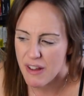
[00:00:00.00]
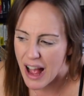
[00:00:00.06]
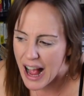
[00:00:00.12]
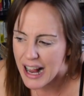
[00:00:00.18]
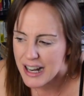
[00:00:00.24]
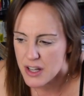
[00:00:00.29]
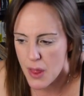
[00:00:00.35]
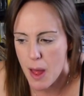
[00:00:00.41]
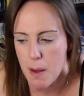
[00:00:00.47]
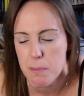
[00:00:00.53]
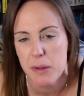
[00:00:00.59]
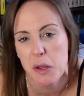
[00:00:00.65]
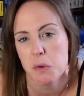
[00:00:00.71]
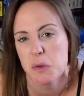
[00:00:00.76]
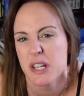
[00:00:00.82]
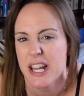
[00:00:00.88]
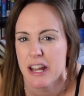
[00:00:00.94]
had that
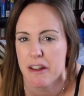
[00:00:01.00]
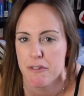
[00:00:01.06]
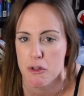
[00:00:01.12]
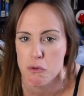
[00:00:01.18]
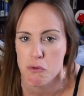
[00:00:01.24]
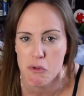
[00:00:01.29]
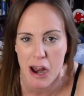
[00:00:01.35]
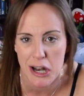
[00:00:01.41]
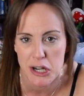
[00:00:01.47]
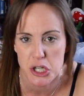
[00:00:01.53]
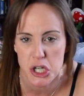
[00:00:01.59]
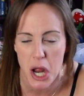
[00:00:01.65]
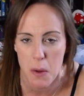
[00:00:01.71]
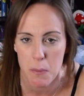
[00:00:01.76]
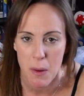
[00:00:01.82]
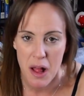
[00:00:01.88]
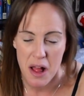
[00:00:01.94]
beauty of the
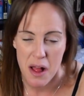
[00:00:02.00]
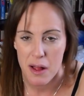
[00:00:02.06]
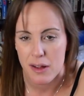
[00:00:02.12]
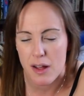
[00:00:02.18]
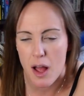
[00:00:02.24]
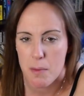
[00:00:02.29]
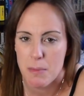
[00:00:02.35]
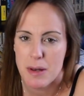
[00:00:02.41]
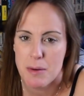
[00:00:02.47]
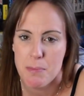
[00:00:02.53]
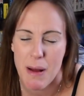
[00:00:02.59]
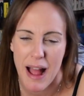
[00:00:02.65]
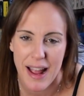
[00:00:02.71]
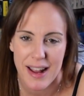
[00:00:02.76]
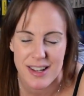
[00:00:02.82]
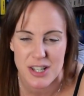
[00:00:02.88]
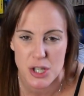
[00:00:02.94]
retro coming
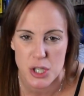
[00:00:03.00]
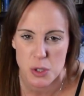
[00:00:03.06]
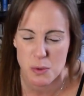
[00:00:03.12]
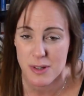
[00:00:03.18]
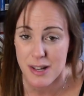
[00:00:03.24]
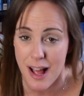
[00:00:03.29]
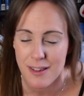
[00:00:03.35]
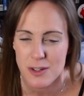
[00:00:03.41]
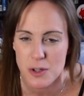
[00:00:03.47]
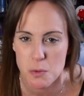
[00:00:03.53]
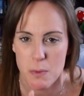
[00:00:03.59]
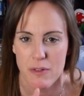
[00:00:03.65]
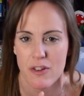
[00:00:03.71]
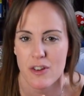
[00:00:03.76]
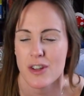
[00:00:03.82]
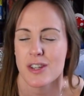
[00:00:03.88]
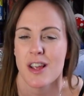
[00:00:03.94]
back to dance
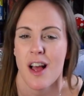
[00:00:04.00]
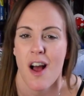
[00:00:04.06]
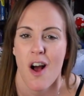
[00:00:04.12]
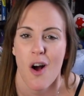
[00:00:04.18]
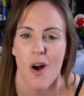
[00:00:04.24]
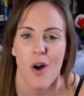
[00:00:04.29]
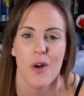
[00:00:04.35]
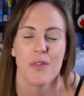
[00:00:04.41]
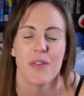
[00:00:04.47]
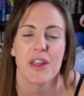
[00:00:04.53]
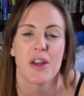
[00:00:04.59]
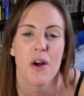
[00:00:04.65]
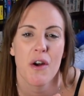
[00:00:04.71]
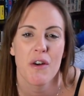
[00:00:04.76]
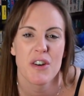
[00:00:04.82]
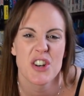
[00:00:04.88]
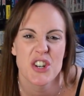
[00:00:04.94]
with us on the
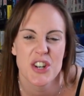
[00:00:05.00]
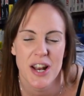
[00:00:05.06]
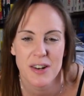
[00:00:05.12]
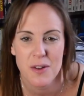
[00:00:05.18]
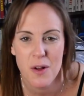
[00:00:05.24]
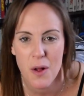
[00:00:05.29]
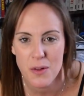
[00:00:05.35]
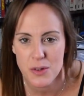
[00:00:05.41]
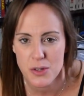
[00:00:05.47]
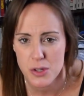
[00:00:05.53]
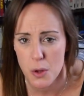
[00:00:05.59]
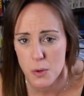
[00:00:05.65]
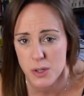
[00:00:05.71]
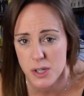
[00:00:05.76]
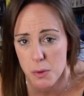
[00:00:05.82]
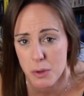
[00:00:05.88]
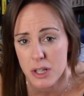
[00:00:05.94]
current gen
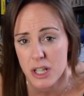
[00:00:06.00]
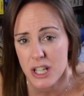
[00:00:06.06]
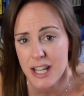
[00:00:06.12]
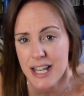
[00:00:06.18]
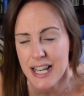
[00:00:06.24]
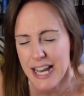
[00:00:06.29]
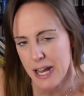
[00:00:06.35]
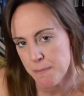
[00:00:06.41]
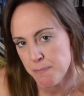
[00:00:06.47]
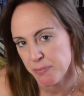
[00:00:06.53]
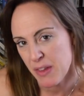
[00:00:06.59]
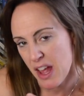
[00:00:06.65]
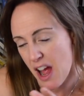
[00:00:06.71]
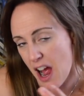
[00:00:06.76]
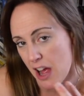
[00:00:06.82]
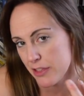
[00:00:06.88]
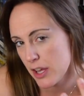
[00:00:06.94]
console. So clearly,
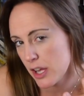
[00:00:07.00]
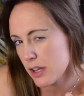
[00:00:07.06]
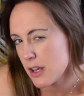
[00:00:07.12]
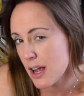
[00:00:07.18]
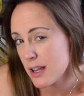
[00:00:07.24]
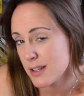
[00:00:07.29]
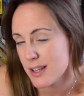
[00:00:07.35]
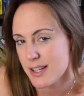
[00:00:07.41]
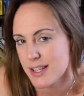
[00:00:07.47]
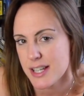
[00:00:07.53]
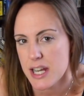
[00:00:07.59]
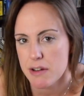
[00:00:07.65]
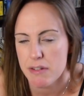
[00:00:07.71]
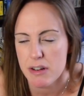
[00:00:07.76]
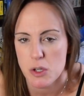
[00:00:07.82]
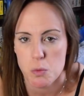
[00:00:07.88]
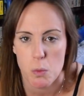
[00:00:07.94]
I think that as a
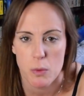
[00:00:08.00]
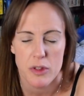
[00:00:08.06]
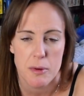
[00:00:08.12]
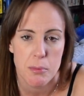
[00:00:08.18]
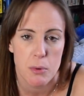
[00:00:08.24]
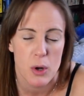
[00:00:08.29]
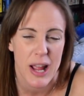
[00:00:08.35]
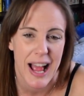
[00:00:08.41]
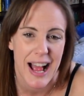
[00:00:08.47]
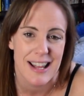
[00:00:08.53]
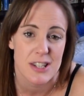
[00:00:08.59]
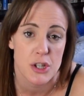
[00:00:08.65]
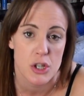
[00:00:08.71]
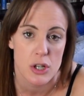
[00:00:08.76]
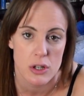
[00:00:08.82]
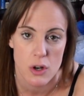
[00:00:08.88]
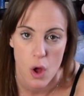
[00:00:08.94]
series, Wonder Boy has
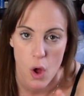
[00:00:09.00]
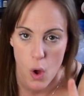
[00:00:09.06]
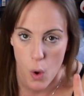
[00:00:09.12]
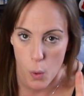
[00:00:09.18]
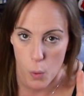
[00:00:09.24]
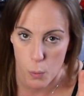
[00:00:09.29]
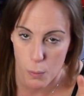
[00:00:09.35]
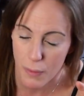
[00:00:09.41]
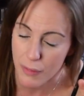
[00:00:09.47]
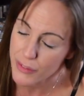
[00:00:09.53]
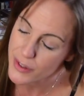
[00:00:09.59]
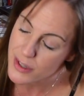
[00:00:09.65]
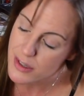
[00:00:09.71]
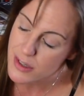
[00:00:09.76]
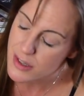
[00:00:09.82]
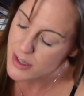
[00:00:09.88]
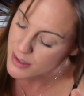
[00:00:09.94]
done
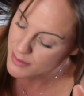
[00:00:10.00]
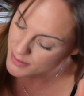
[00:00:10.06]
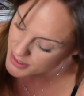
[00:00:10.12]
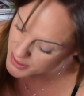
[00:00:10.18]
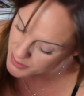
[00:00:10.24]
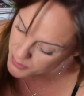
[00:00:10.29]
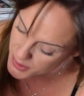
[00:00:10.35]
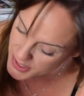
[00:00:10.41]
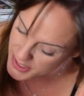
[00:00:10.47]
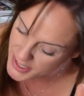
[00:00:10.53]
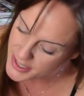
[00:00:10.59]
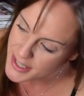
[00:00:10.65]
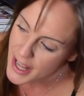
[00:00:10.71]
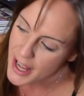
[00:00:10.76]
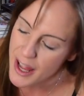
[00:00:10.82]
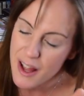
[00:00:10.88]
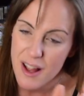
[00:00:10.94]
wonders. See what I did
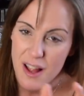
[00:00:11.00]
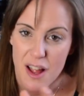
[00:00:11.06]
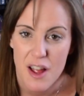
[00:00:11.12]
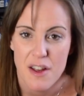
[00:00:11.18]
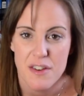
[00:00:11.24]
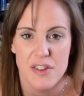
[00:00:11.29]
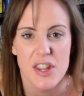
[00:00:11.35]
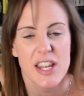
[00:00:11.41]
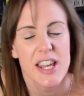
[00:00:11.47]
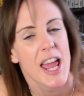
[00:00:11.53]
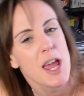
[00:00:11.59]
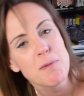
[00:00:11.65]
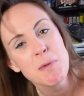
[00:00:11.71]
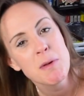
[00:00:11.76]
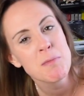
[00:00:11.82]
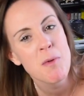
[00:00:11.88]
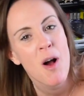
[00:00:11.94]
there? For the
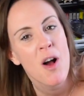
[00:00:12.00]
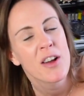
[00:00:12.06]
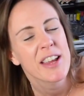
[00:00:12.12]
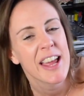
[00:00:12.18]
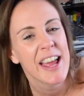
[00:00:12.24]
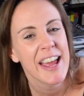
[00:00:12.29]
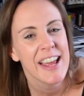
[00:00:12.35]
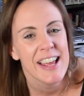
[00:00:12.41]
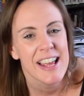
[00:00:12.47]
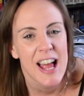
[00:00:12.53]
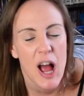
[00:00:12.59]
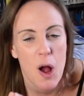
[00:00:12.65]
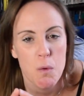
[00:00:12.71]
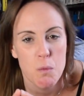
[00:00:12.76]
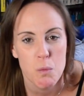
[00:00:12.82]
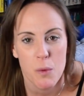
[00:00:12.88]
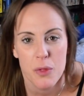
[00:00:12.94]
gaming market.
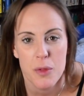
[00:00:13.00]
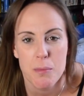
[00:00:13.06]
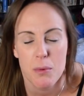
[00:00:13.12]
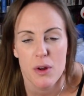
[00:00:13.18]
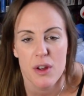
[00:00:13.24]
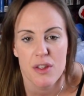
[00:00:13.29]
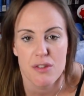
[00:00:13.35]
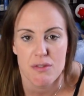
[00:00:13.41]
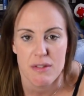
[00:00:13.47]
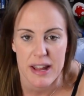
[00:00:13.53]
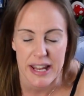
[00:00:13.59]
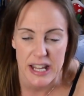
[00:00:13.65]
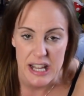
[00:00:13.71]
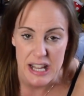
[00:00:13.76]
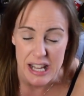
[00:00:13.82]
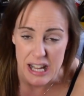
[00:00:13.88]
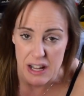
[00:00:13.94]
And Wonder Boy
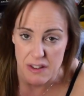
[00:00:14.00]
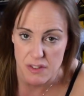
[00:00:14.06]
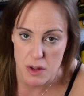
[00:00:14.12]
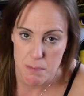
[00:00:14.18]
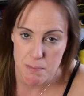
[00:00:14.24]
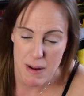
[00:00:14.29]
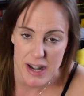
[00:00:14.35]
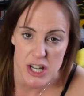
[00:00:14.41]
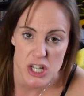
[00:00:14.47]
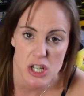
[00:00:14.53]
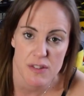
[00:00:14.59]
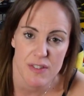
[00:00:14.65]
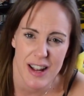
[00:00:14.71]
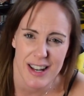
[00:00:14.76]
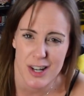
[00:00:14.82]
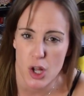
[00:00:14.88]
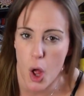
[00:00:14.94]
3, if you manage to
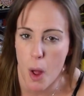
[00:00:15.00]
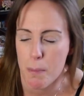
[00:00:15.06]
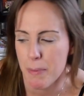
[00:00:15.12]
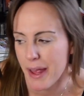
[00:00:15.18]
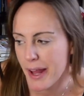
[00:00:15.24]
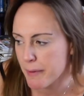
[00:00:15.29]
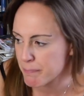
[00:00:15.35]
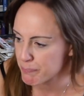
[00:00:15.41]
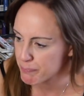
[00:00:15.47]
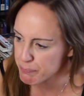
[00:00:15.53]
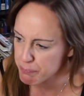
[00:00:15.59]
find a copy,